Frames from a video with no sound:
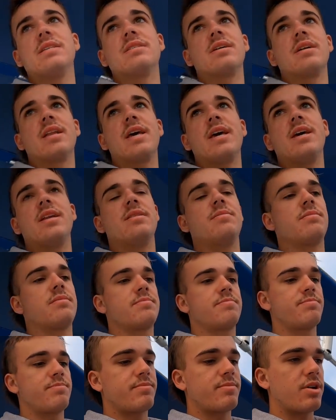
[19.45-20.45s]
things I need.
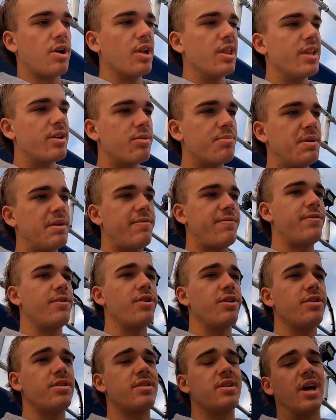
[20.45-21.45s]
Got a little bit of
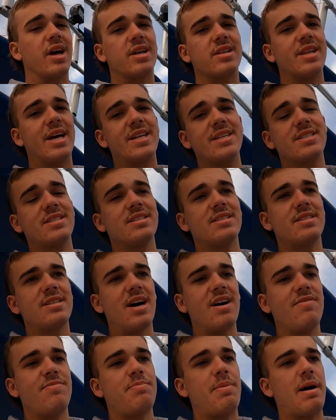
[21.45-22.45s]
food, like lettuce and
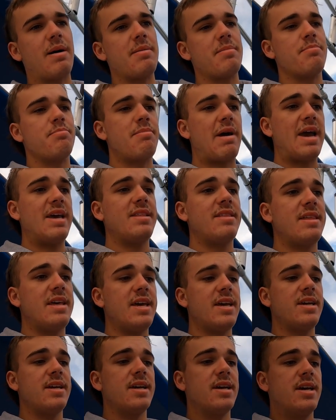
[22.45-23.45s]
stuff, but main
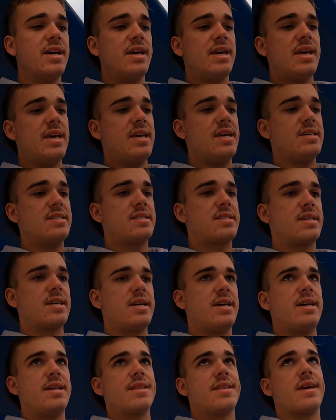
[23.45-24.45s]
thing is
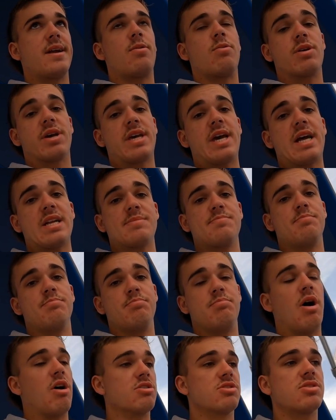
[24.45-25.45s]
that I want to catch
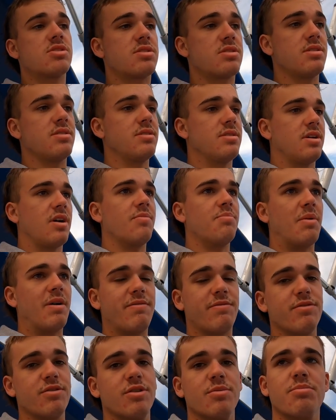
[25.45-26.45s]
most of
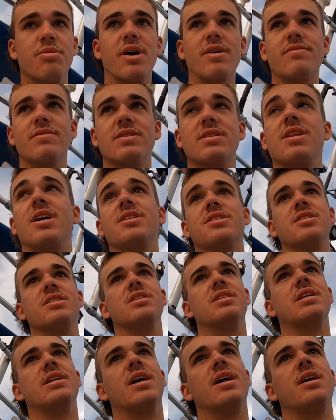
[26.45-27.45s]
my food, breakfast, lunch
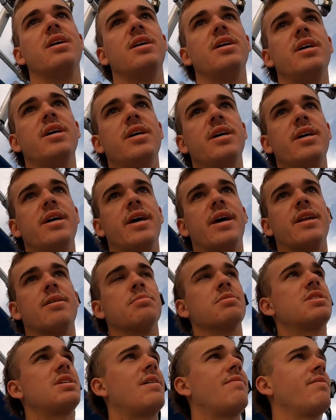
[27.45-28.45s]
and dinner. And
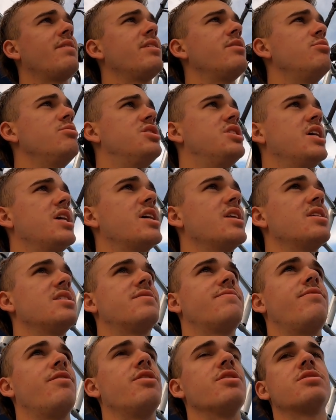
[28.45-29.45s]
I'm just having a little jig at
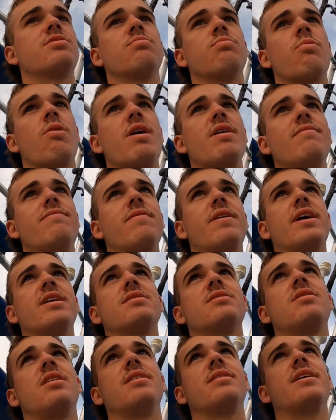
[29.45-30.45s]
this first reef
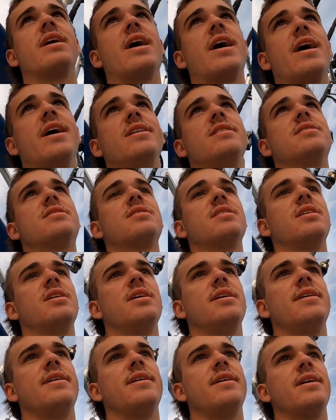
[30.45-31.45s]
outside the heads
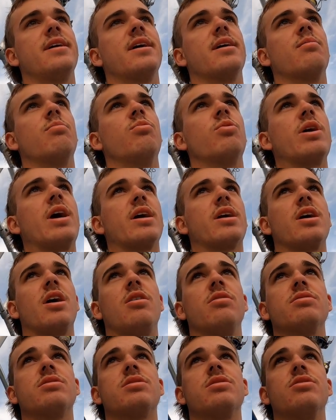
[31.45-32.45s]
and we'll get
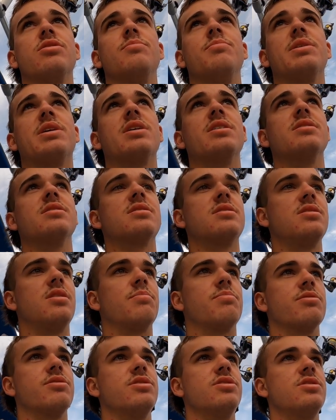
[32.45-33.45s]
going soon because it's
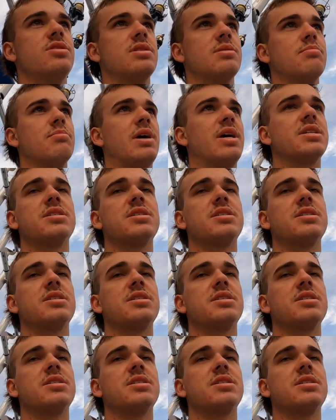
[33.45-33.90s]
not producing